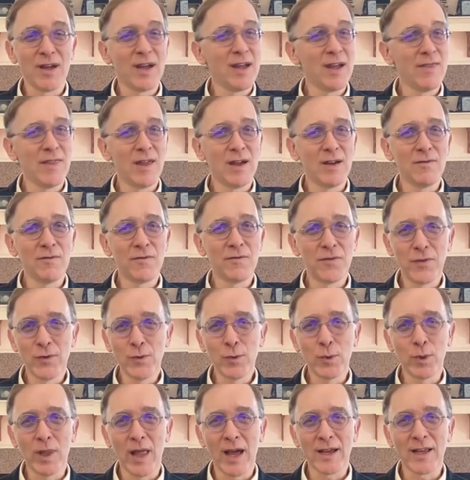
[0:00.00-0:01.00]
and then
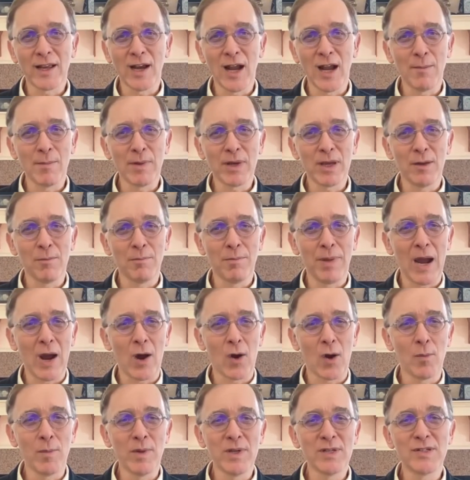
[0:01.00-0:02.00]
fuel economic
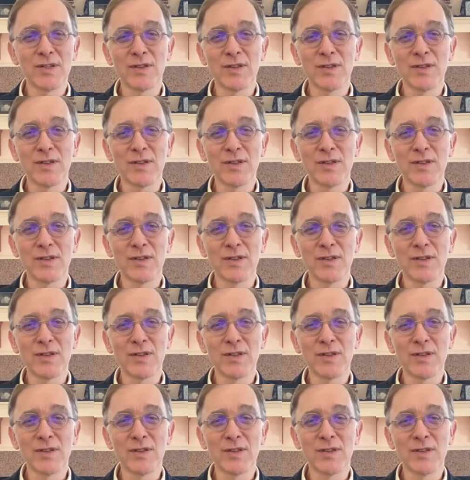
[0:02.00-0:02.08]
empowerment